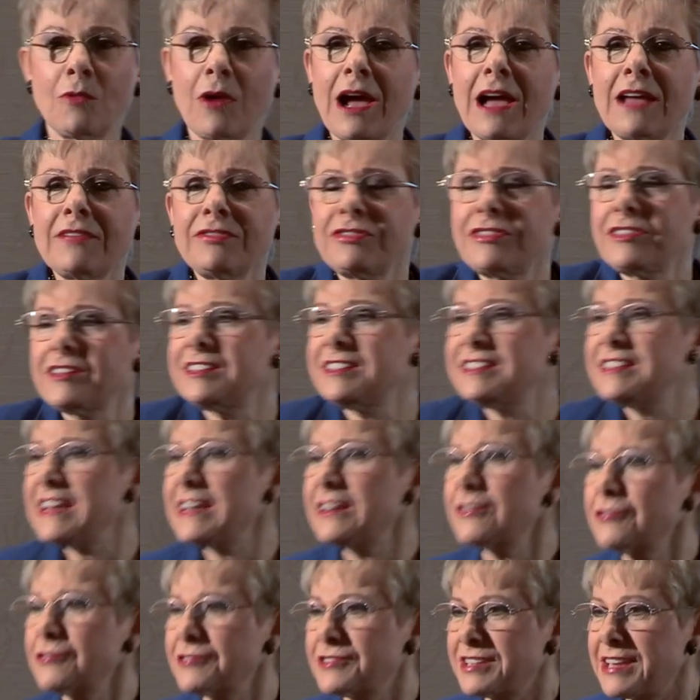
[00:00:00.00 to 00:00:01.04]
at the
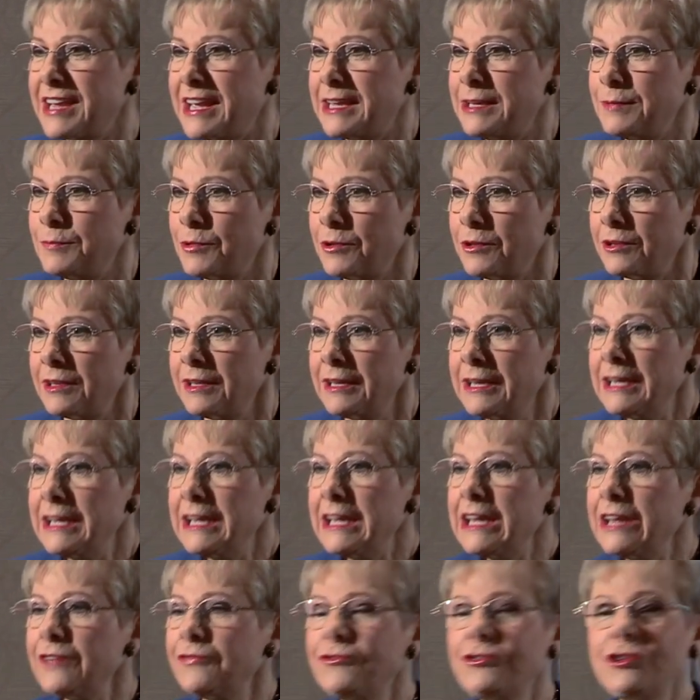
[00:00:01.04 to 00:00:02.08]
dinner table.
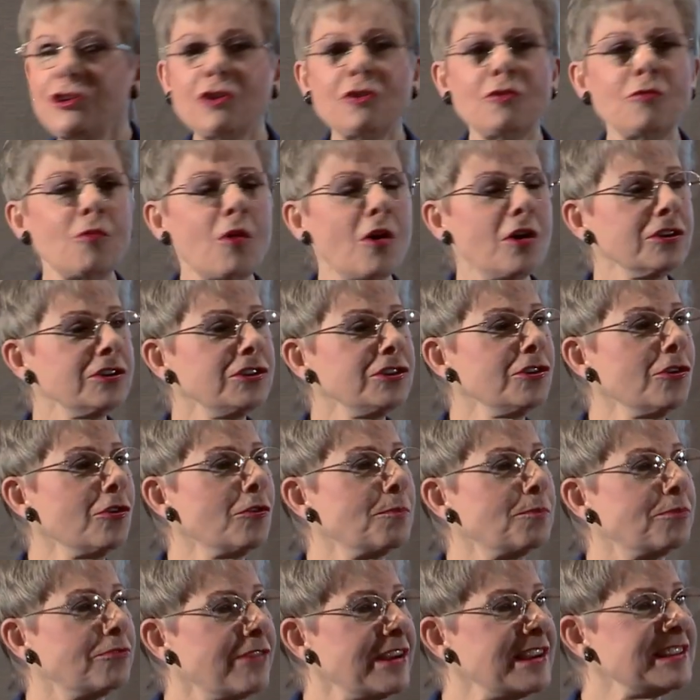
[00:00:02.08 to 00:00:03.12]
If you want your
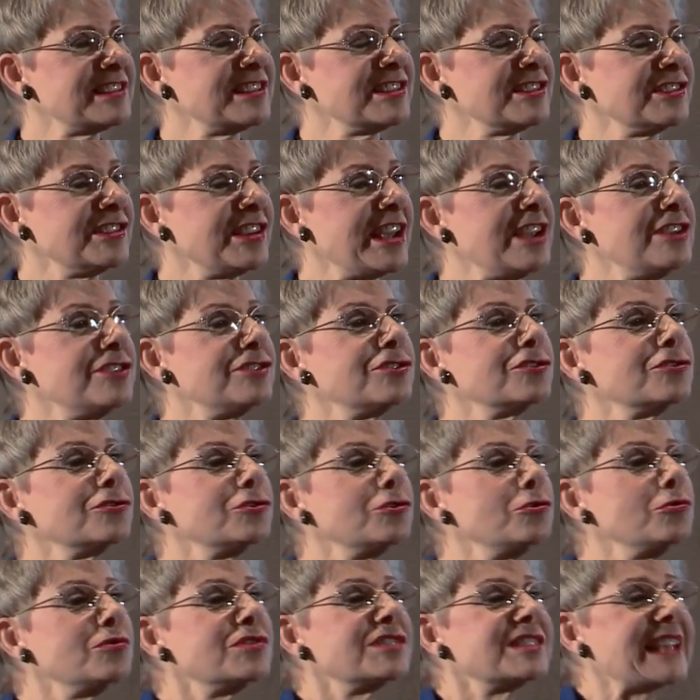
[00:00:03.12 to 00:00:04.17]
presentation
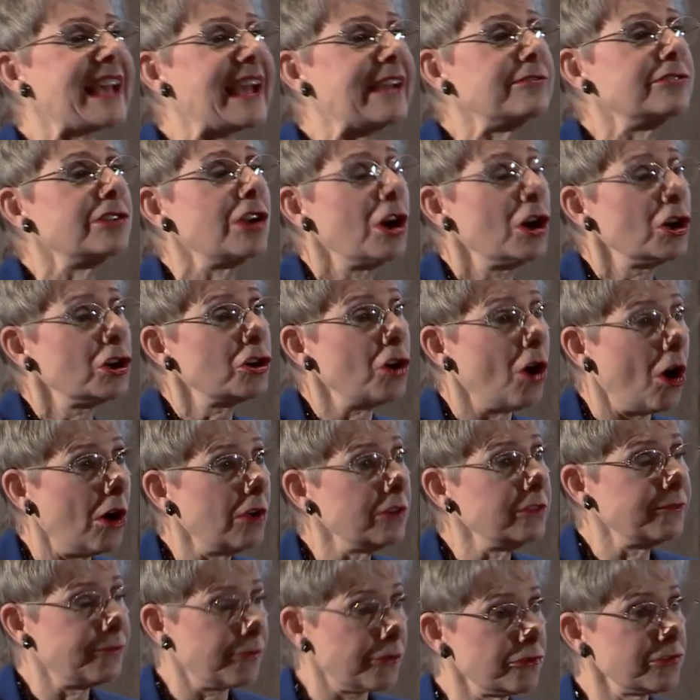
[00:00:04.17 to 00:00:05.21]
to sound
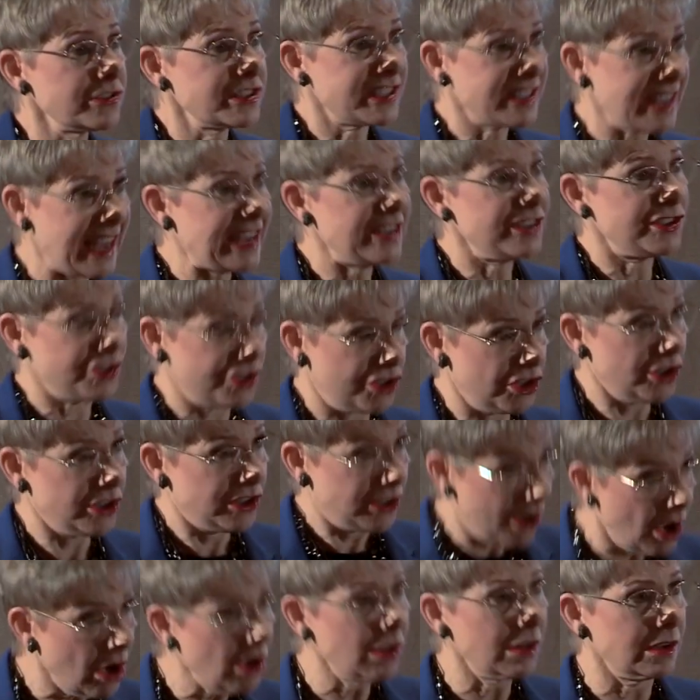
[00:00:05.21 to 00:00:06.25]

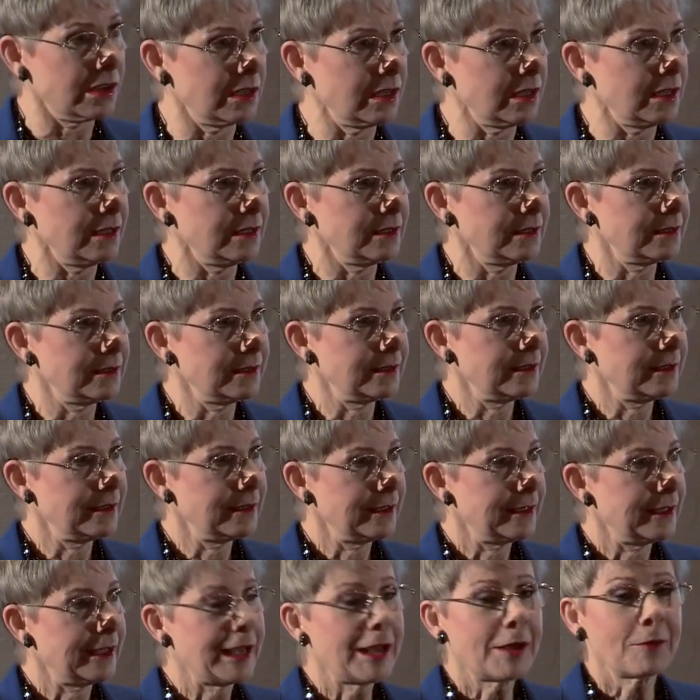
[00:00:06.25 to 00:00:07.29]
conversational,
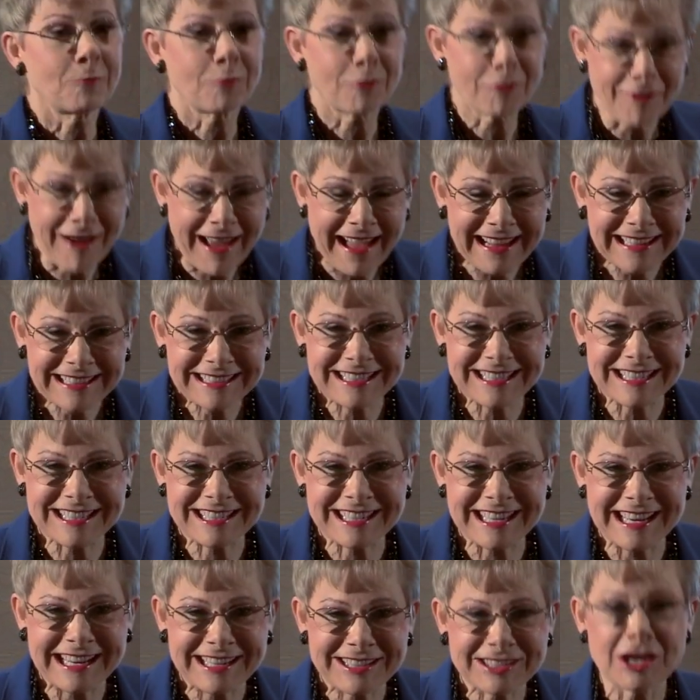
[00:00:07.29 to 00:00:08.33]

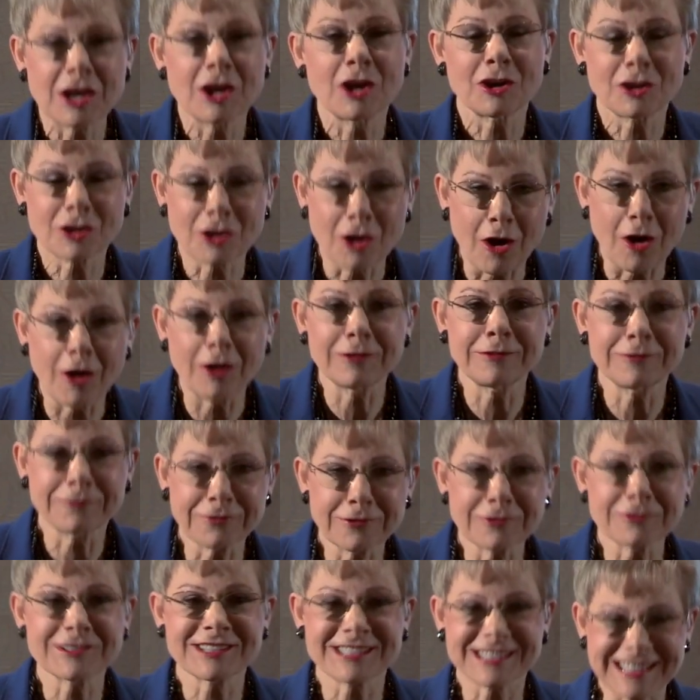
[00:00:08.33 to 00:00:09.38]
practice it
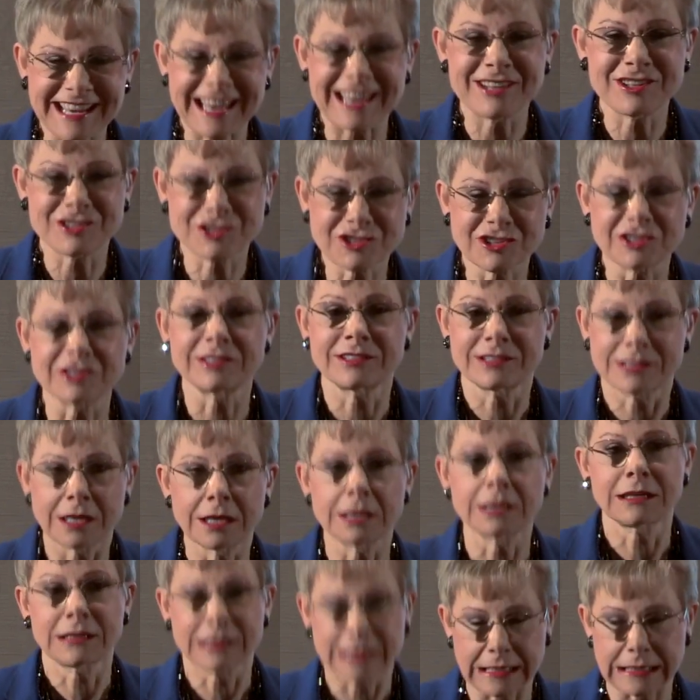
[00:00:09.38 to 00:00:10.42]

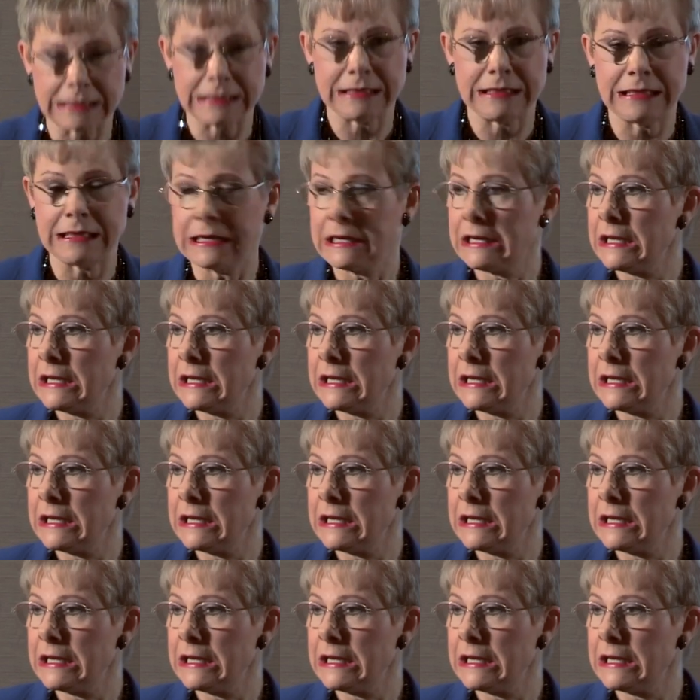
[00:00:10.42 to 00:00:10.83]
conversationally.